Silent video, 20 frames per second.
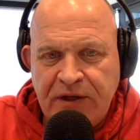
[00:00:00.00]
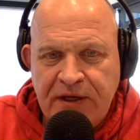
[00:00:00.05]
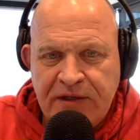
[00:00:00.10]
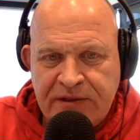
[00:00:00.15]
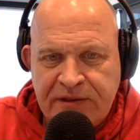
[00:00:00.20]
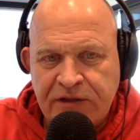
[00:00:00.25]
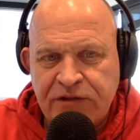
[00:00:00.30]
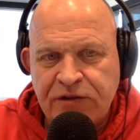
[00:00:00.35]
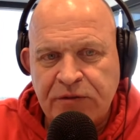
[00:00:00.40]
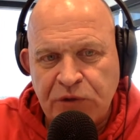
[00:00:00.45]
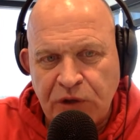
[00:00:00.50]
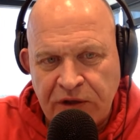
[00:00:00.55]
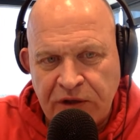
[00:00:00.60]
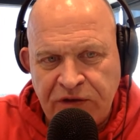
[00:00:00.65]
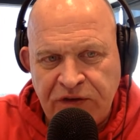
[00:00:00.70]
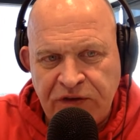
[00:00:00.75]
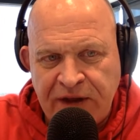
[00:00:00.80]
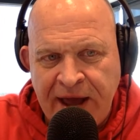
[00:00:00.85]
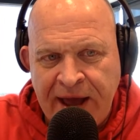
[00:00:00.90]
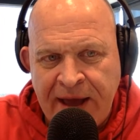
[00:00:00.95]
He's had some good
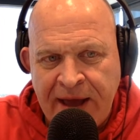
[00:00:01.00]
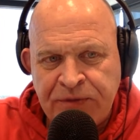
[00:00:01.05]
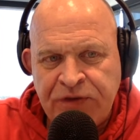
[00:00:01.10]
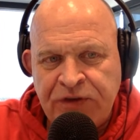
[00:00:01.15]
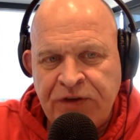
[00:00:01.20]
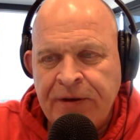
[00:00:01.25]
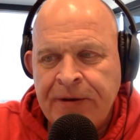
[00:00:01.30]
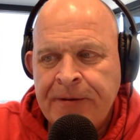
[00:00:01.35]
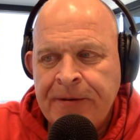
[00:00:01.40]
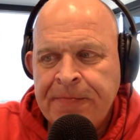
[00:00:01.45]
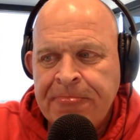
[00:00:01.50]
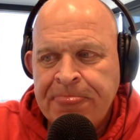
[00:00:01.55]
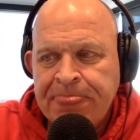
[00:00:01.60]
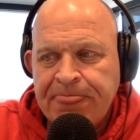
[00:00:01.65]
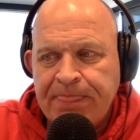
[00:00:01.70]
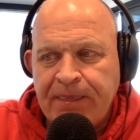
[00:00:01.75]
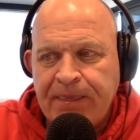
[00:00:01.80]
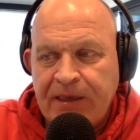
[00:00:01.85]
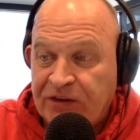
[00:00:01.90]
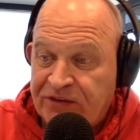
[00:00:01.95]
snaps.
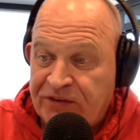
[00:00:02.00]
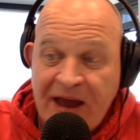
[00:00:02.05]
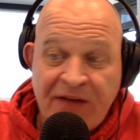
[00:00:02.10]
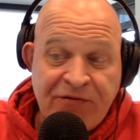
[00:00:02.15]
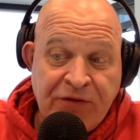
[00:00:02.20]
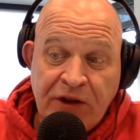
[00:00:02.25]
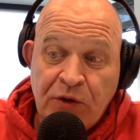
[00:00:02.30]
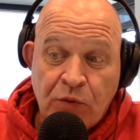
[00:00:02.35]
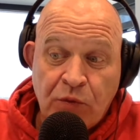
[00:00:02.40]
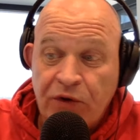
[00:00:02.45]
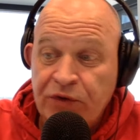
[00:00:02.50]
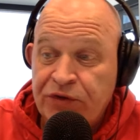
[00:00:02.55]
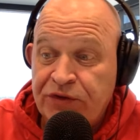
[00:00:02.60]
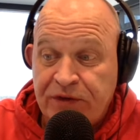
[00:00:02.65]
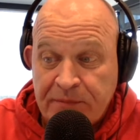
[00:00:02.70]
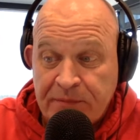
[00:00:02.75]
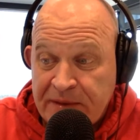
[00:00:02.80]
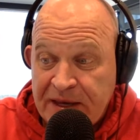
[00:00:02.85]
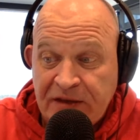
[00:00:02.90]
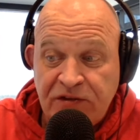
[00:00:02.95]
He's definitely worth,
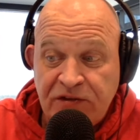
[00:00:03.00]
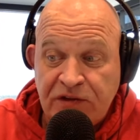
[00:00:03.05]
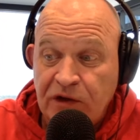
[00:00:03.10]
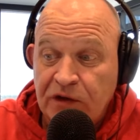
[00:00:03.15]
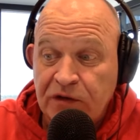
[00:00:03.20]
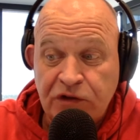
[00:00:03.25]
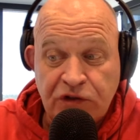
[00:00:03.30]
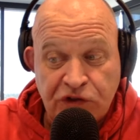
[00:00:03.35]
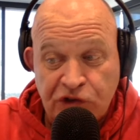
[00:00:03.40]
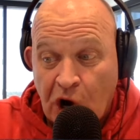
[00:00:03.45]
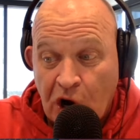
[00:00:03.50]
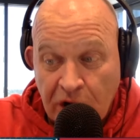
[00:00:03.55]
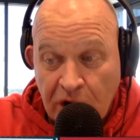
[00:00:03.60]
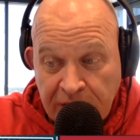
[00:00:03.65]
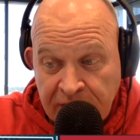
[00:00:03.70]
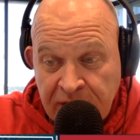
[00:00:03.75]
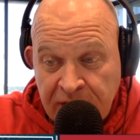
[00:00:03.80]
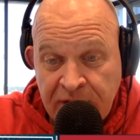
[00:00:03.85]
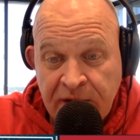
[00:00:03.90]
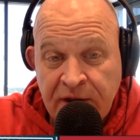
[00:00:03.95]
to me, still
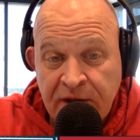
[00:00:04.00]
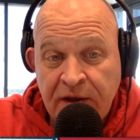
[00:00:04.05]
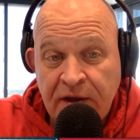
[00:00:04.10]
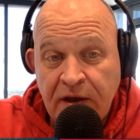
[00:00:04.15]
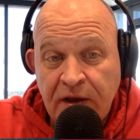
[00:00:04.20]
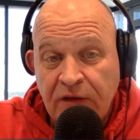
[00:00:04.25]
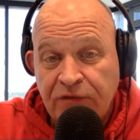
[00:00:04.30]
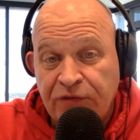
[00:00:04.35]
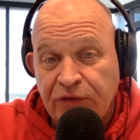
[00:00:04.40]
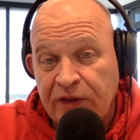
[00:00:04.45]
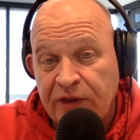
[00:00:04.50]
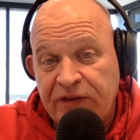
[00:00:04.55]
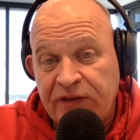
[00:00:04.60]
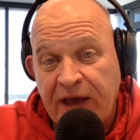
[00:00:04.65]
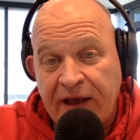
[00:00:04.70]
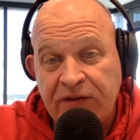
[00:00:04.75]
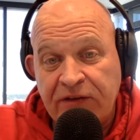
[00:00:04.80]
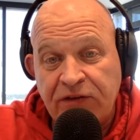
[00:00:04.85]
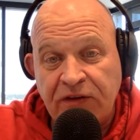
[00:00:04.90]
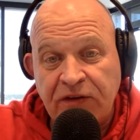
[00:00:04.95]
starting for the
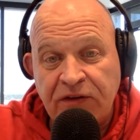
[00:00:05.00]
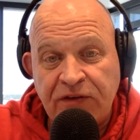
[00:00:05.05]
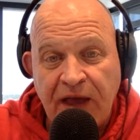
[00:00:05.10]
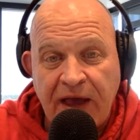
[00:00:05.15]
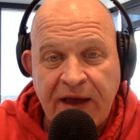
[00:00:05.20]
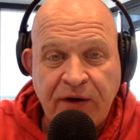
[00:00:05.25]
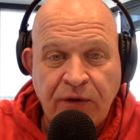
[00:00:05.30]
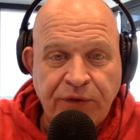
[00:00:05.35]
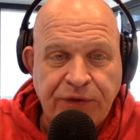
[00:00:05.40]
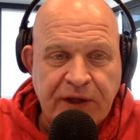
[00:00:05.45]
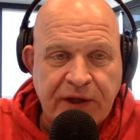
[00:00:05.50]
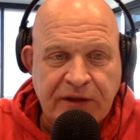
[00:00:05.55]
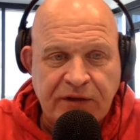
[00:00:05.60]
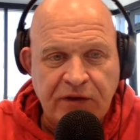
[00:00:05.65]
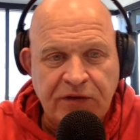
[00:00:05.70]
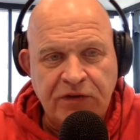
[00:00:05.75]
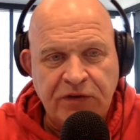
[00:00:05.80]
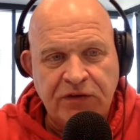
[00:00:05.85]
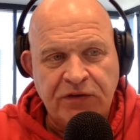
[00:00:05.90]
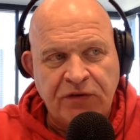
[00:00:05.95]
Texans. I don't think
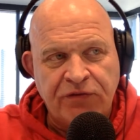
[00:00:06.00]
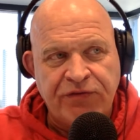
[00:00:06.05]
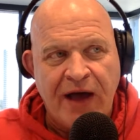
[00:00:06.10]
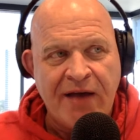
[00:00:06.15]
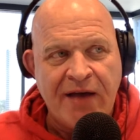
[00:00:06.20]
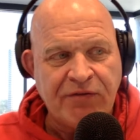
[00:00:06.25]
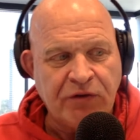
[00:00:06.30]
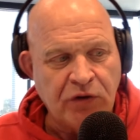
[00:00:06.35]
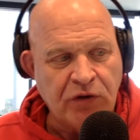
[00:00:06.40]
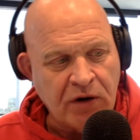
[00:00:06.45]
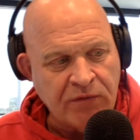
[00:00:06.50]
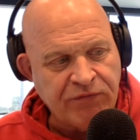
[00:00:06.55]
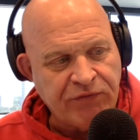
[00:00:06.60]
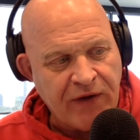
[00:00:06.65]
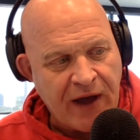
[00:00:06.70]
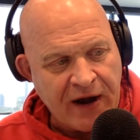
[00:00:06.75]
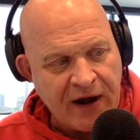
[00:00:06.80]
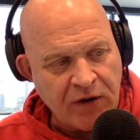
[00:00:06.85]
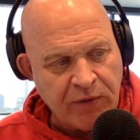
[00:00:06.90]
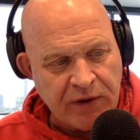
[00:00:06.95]
this is a five-alarm
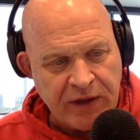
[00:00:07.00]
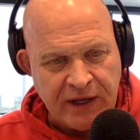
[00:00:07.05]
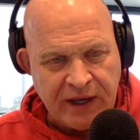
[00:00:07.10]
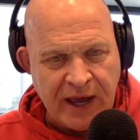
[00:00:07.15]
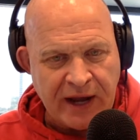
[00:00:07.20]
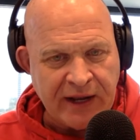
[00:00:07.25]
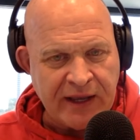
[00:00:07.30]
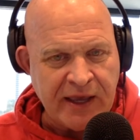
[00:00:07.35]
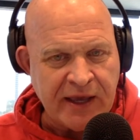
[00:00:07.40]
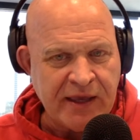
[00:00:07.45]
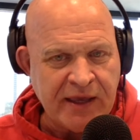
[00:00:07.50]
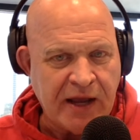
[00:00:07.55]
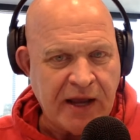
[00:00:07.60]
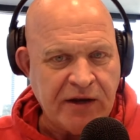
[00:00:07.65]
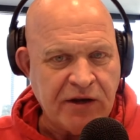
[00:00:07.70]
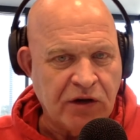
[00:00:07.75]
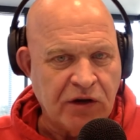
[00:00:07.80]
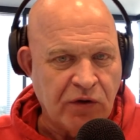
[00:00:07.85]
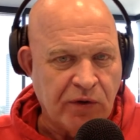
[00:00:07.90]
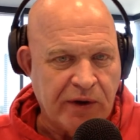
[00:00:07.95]
fire where you got to get
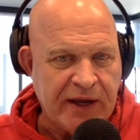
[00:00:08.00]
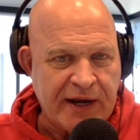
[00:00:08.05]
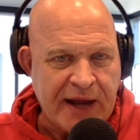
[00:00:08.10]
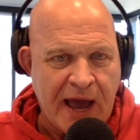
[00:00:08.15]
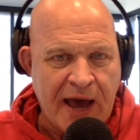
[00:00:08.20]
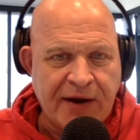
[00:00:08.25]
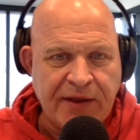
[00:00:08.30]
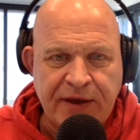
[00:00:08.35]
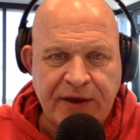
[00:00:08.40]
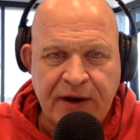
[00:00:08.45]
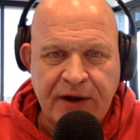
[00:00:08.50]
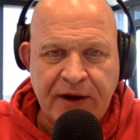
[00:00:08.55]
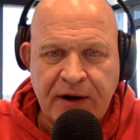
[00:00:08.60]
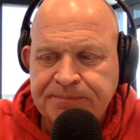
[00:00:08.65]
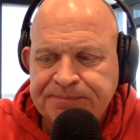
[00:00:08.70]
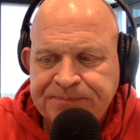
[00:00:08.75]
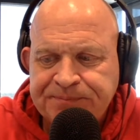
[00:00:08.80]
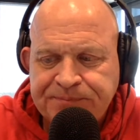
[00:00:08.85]
Kenyon Green out of there.